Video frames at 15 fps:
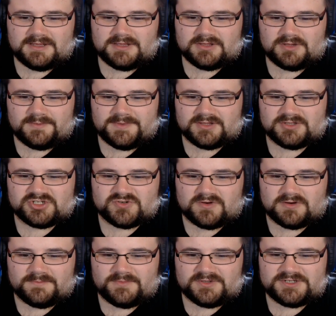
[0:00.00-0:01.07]
Coming on
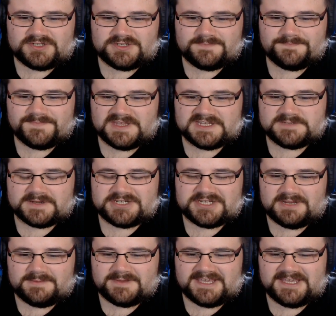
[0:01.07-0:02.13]
strong much? Especially
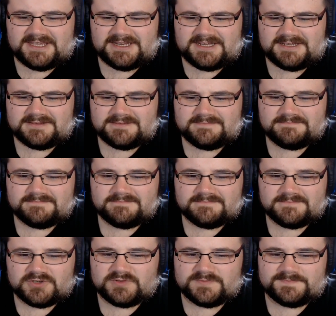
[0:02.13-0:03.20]
in a bikini?
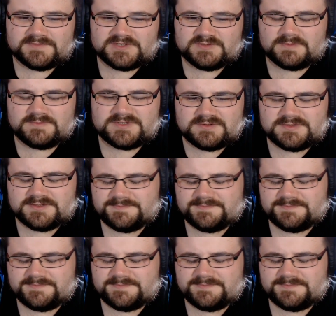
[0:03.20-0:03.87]
Or swimsuit?